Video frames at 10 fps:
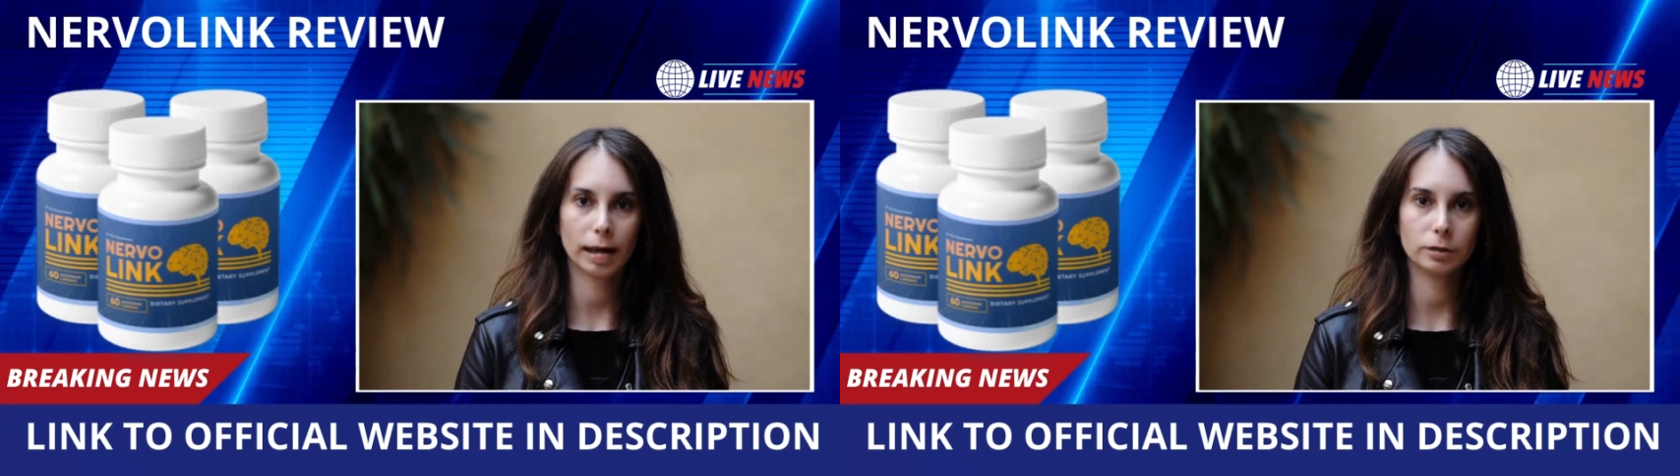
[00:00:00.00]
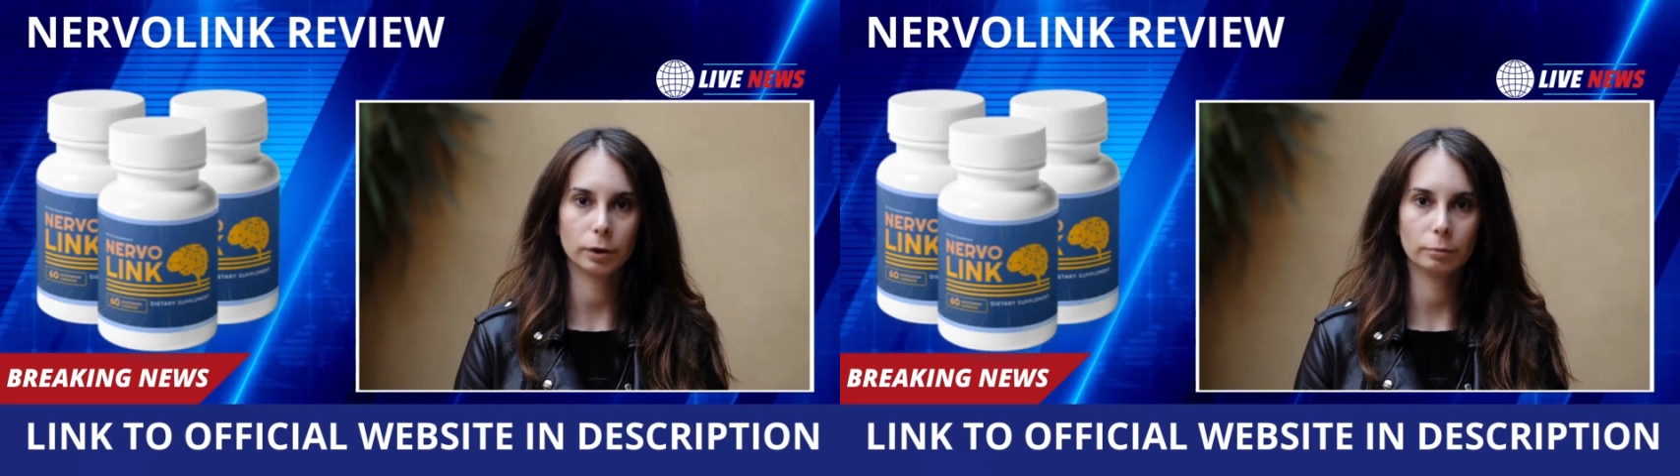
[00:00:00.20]

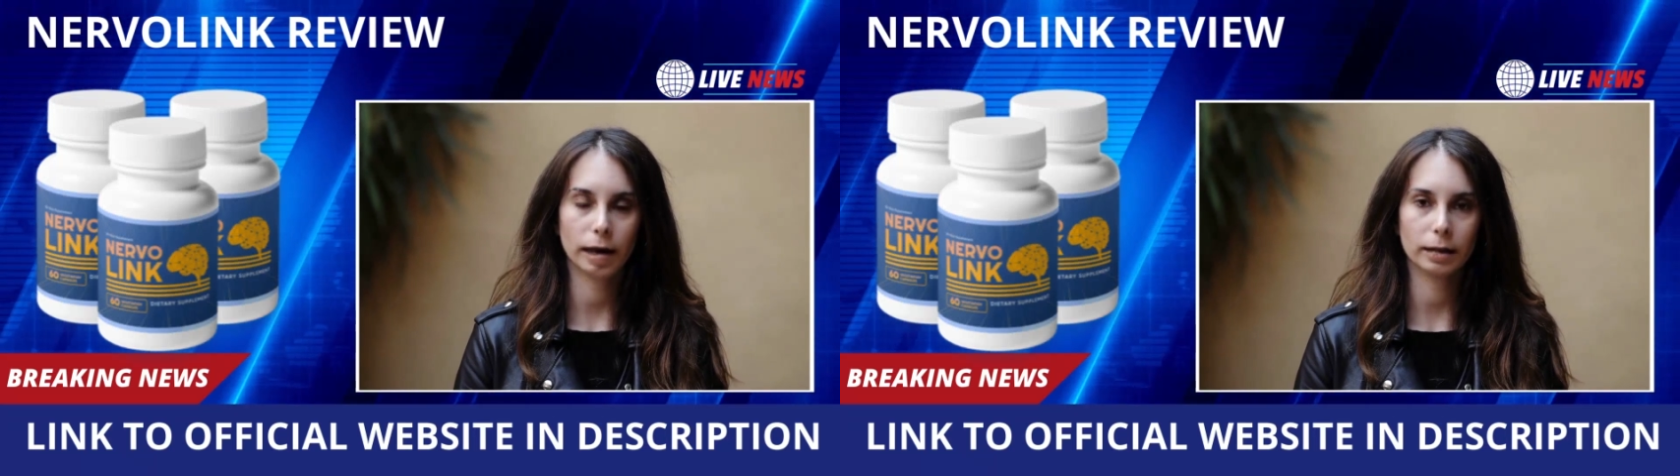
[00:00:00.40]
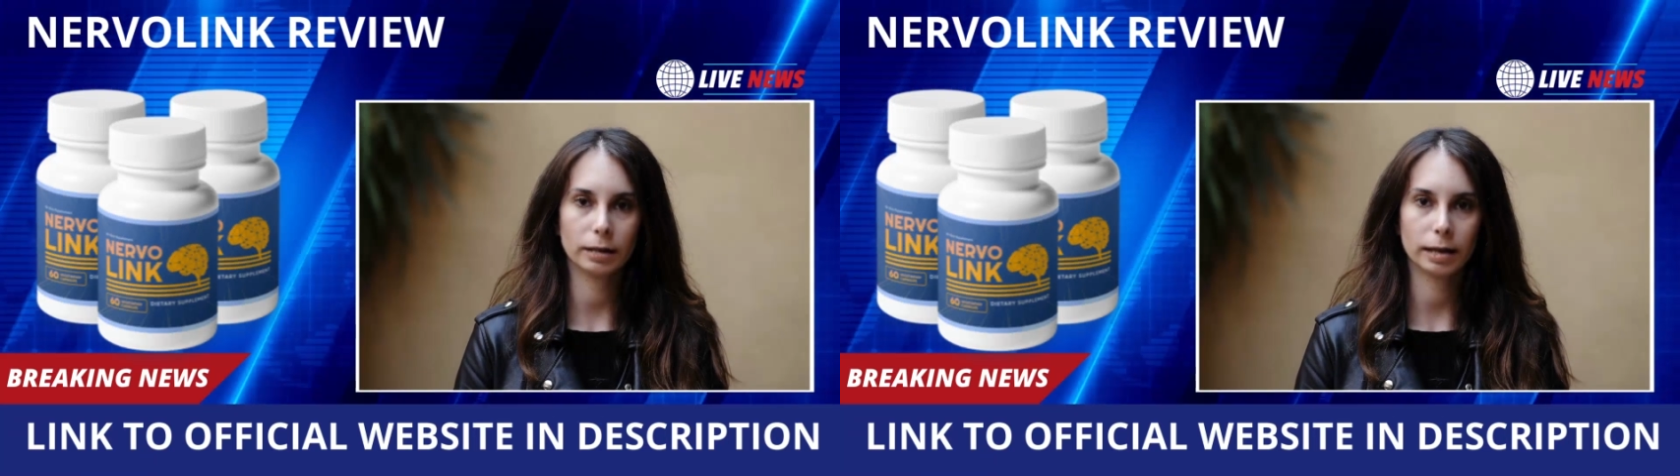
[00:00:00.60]
has been
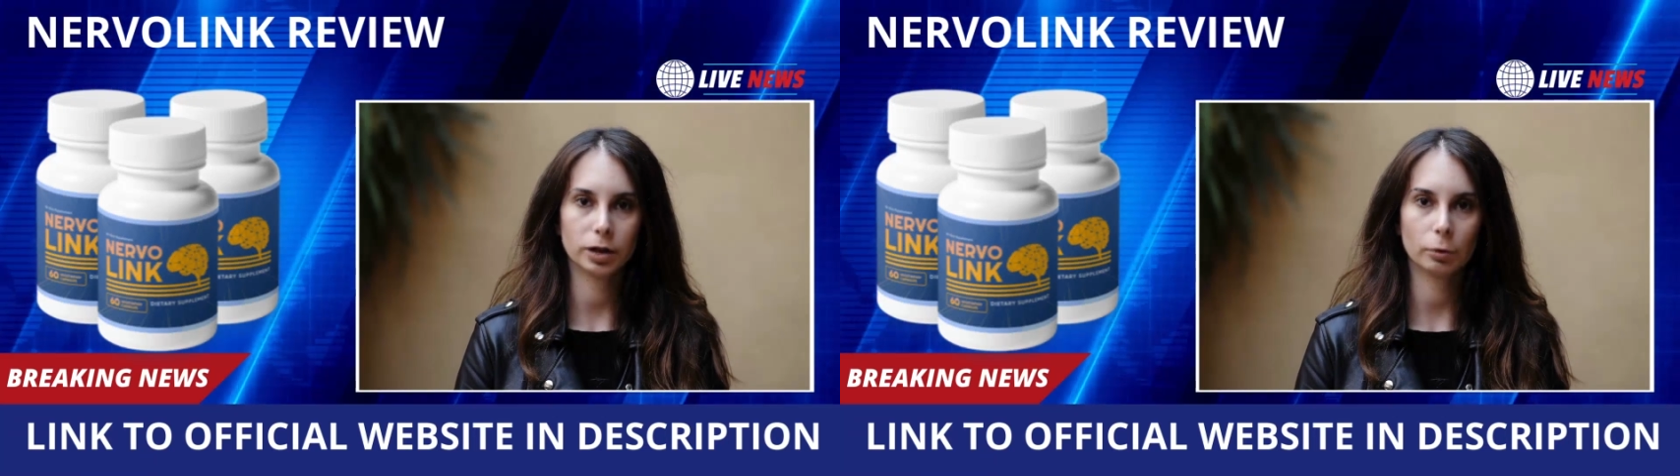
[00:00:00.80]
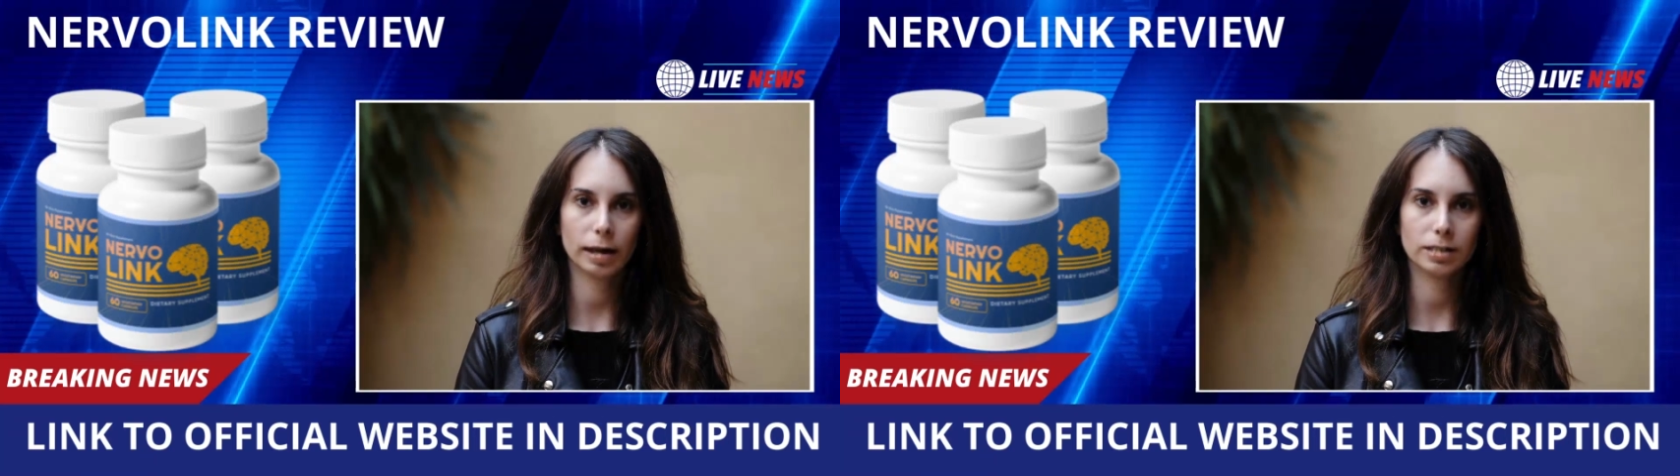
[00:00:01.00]
made in the
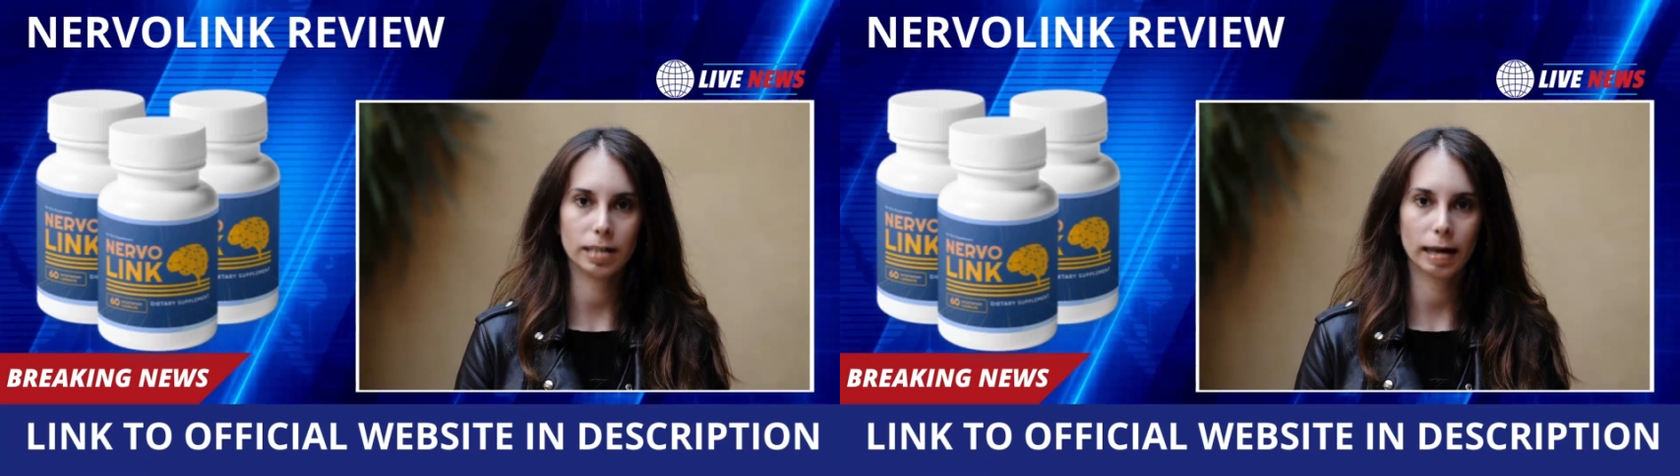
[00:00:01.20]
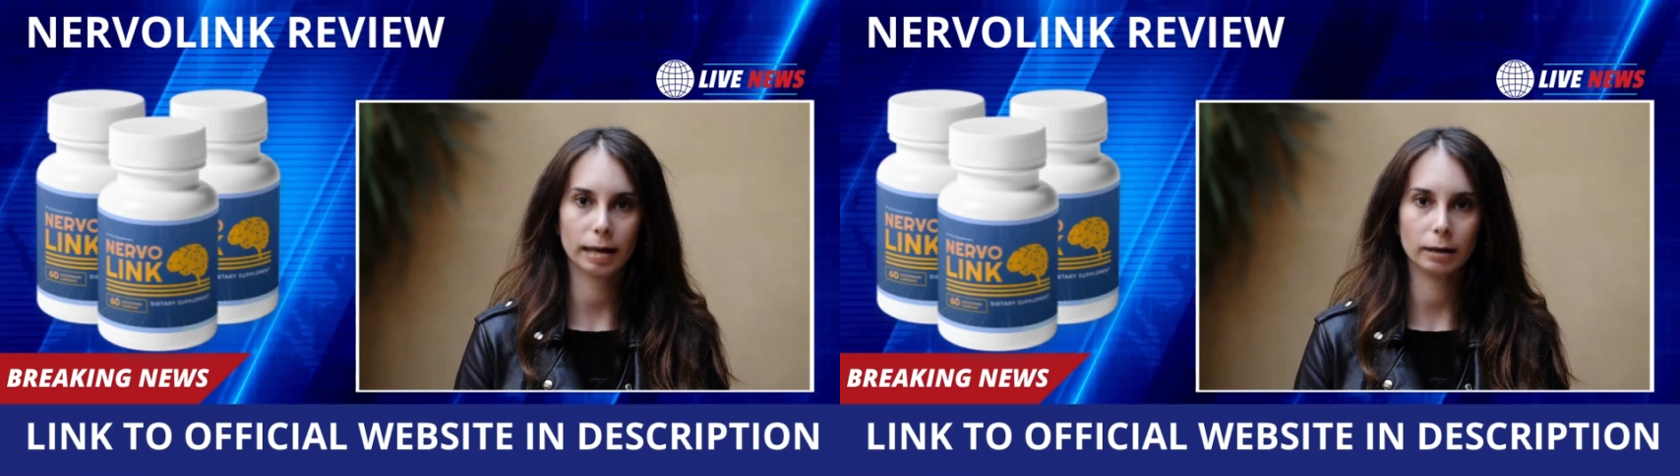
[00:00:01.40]

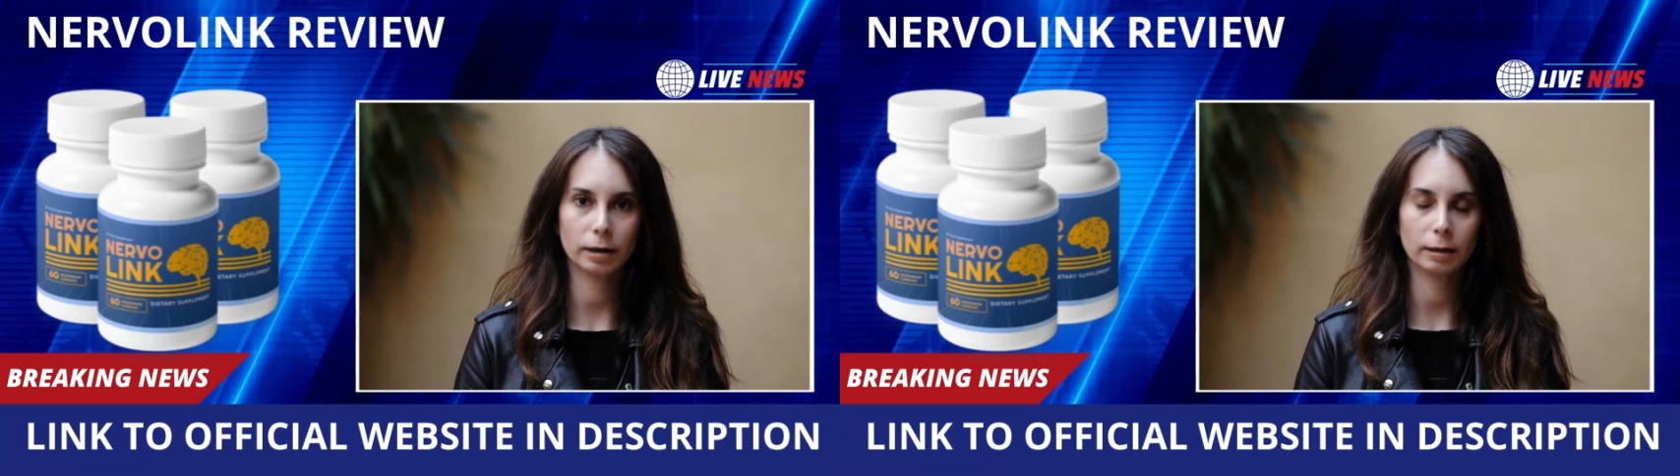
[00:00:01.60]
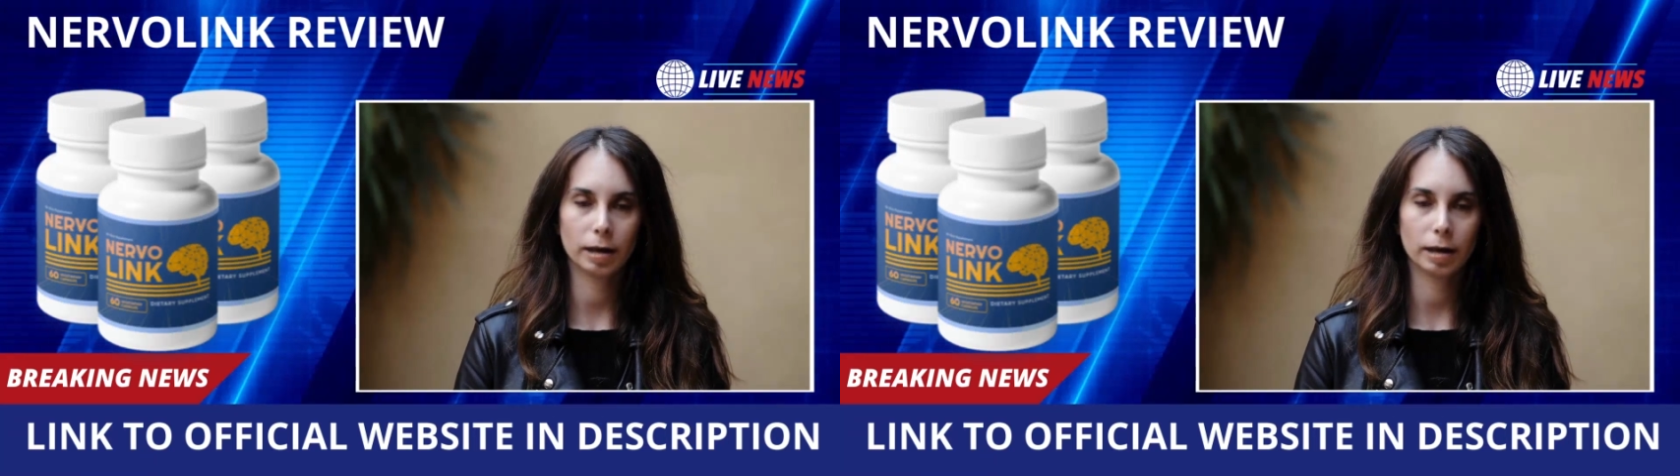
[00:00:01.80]
USA,